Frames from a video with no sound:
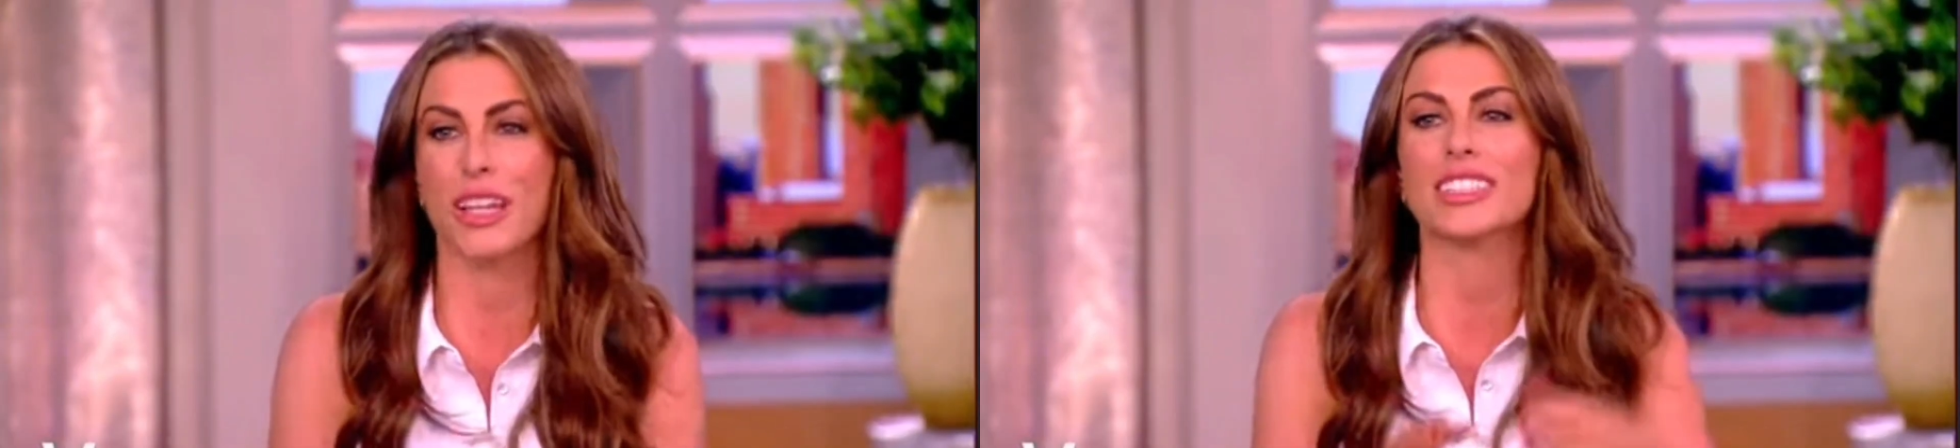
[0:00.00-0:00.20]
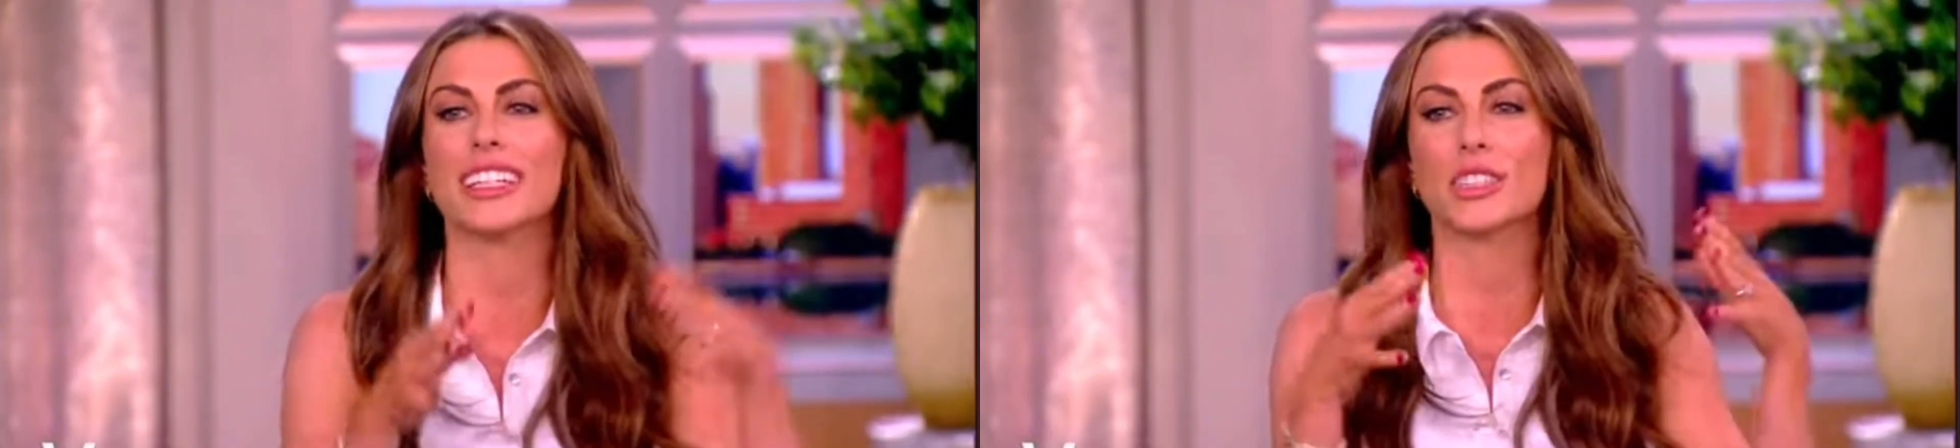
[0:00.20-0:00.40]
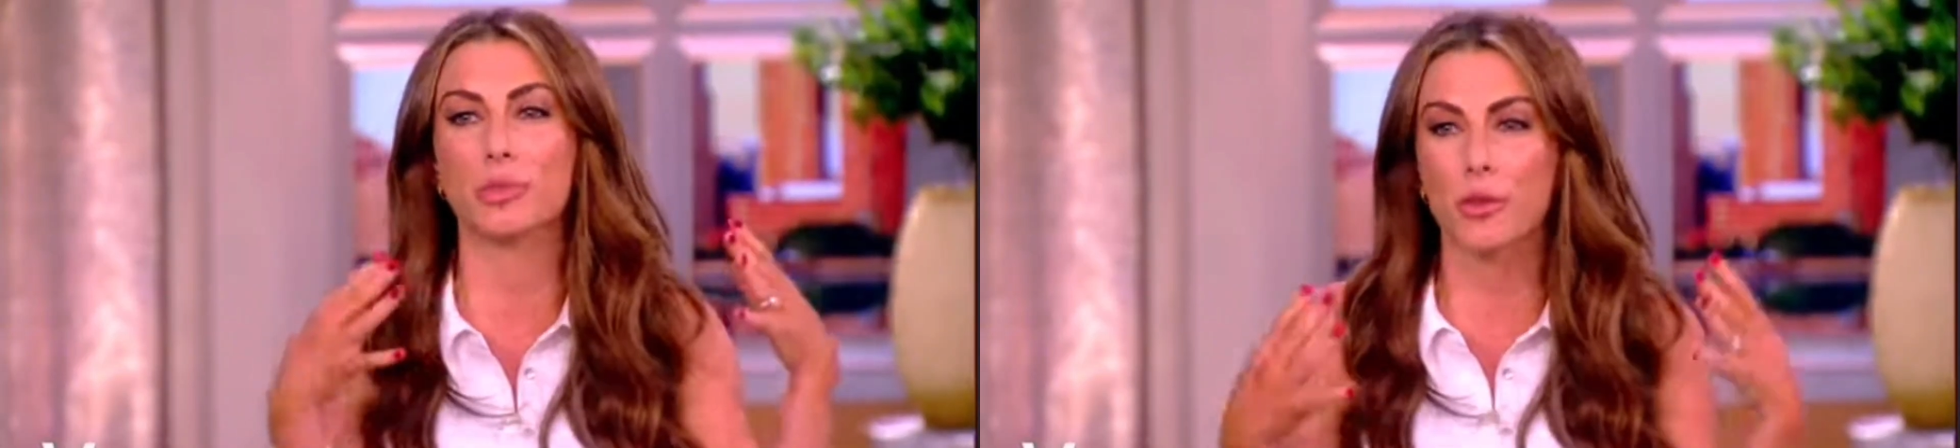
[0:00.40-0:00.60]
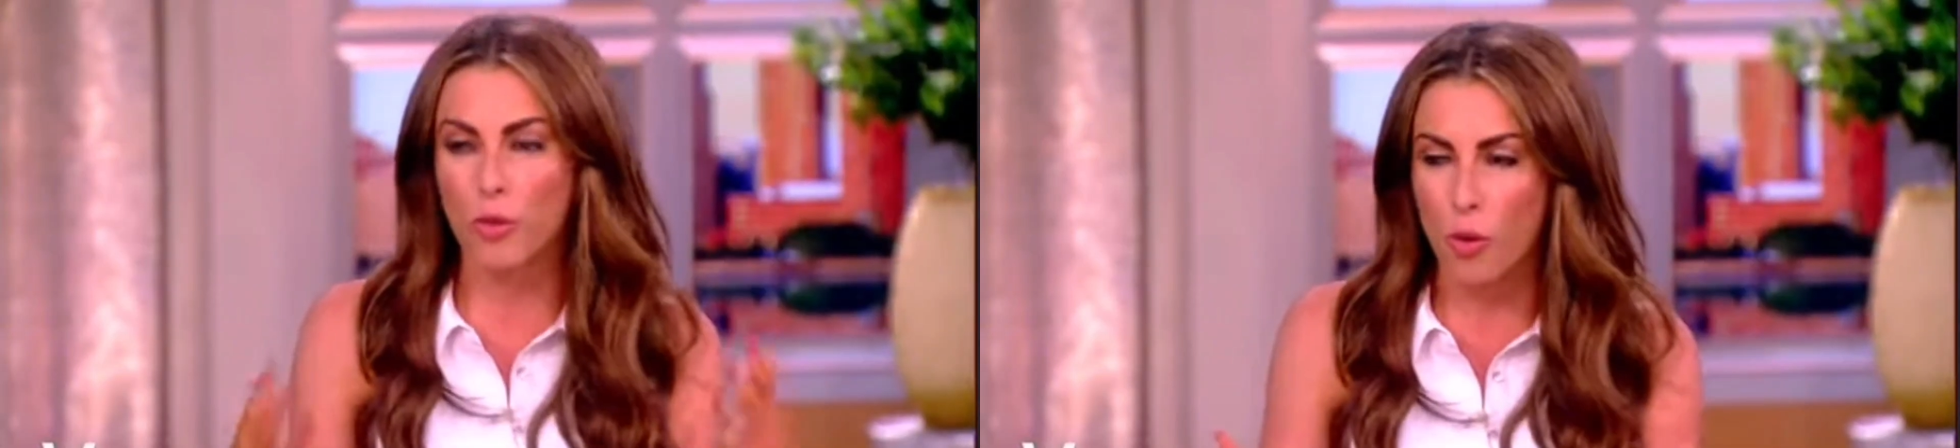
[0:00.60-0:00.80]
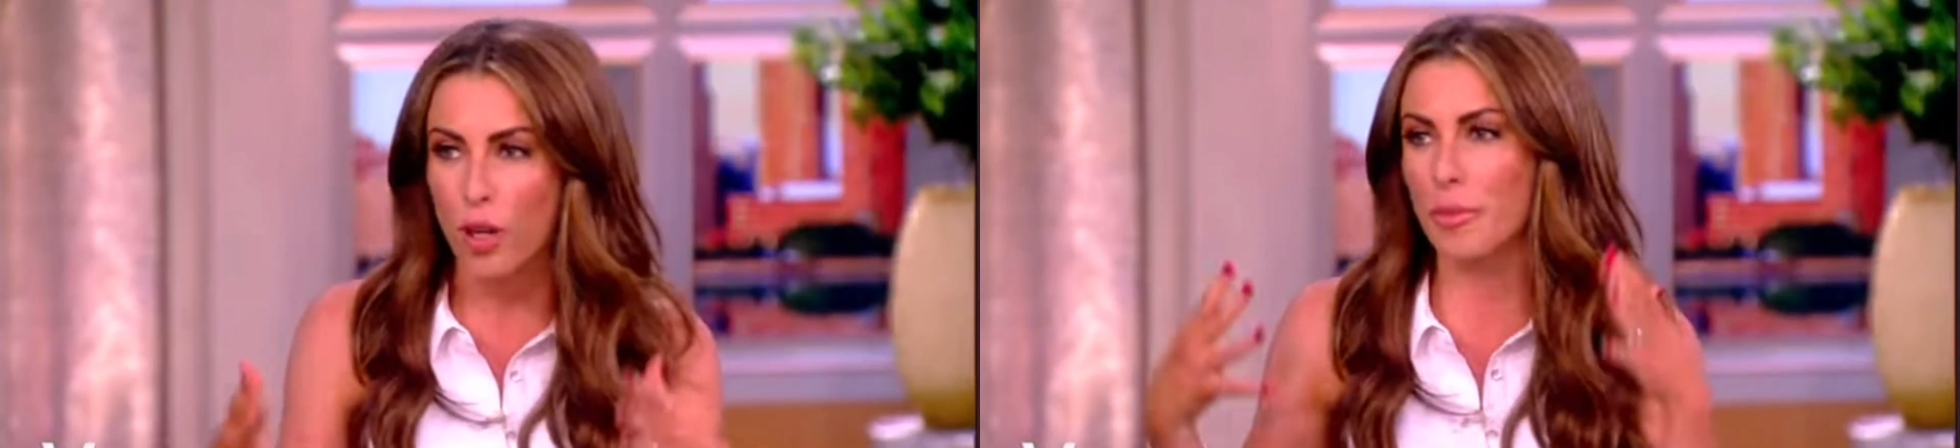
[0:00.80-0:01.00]
So then to get to
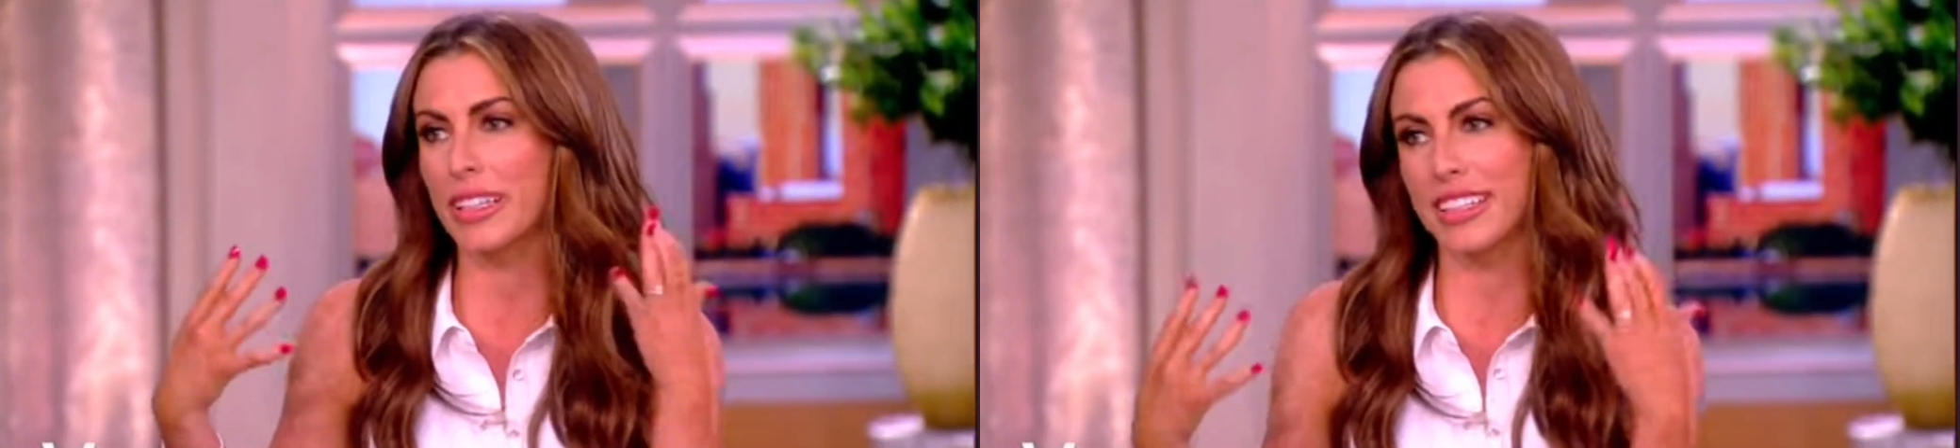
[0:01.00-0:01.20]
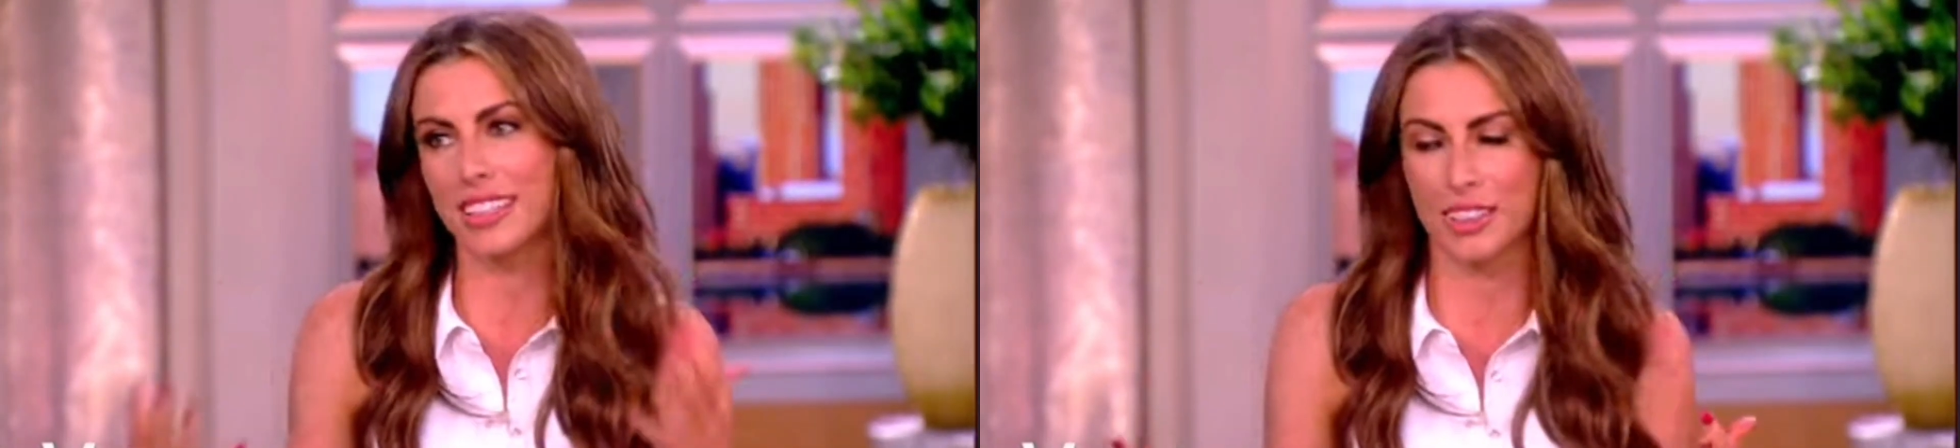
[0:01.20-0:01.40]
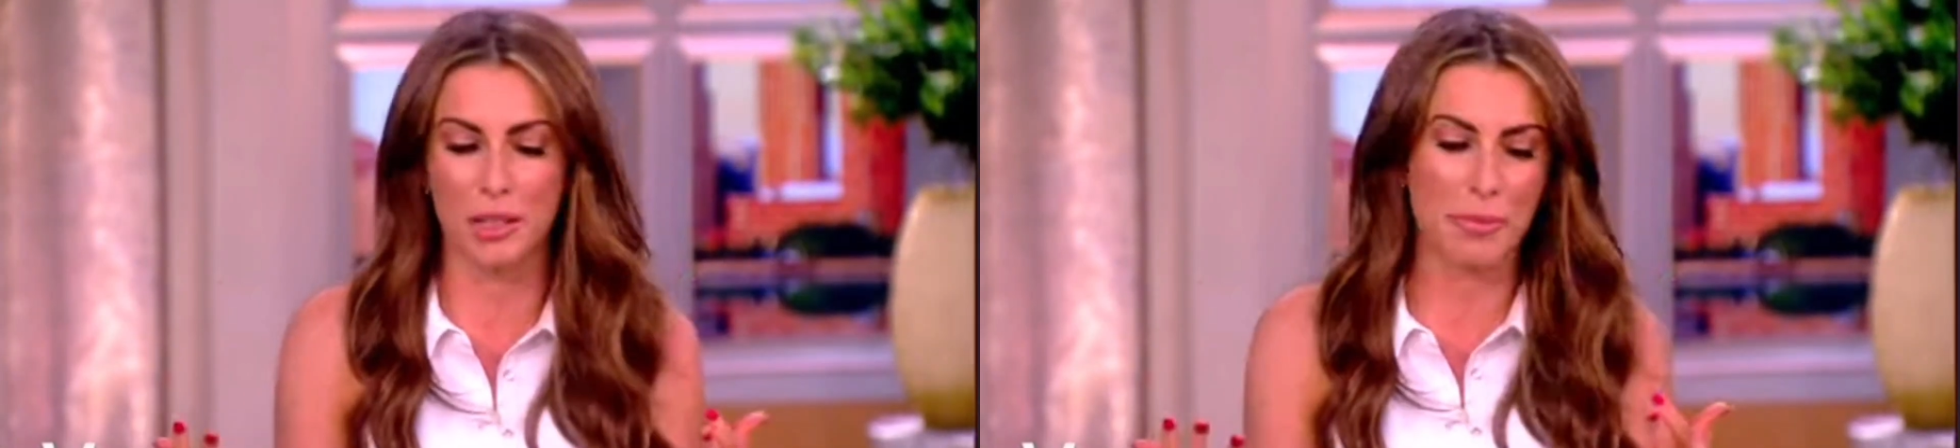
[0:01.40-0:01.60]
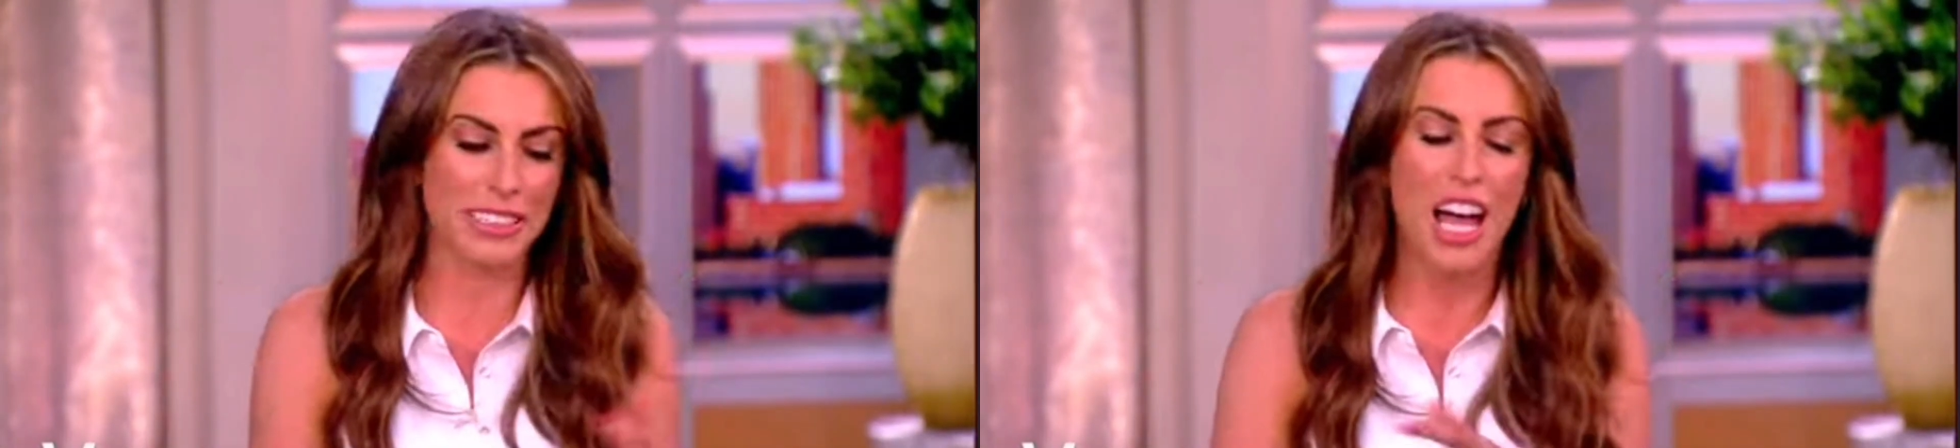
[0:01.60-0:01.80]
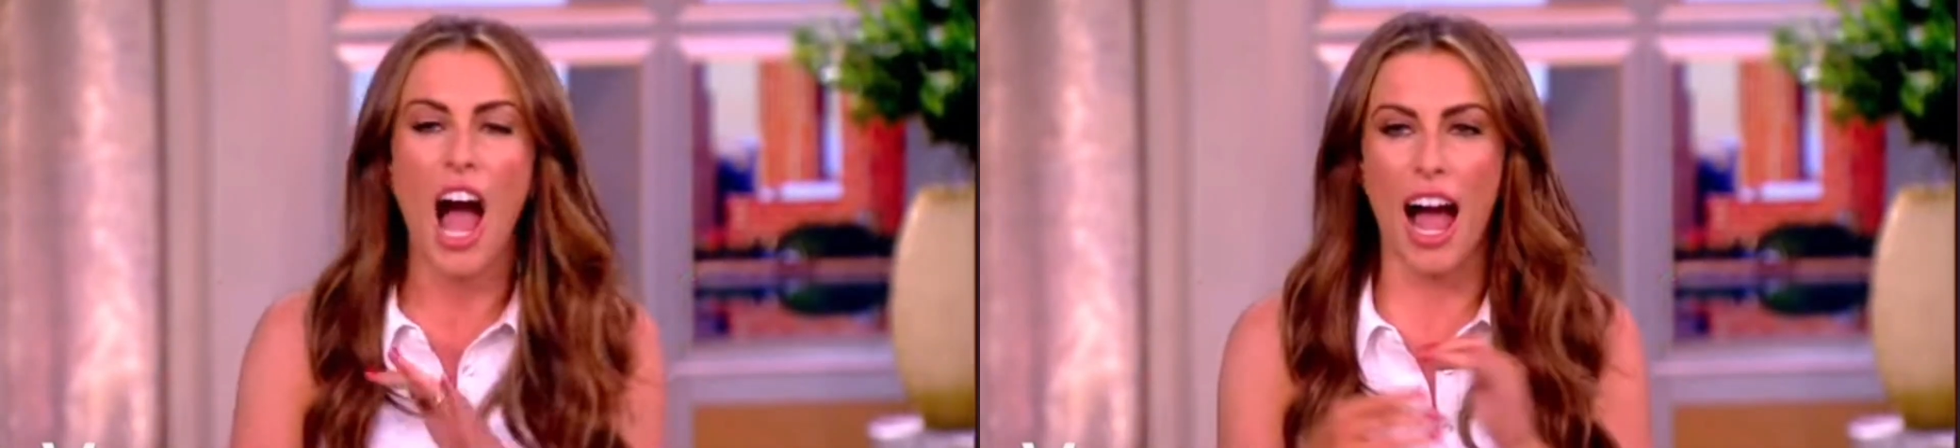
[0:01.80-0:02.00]
perform at the Olympics,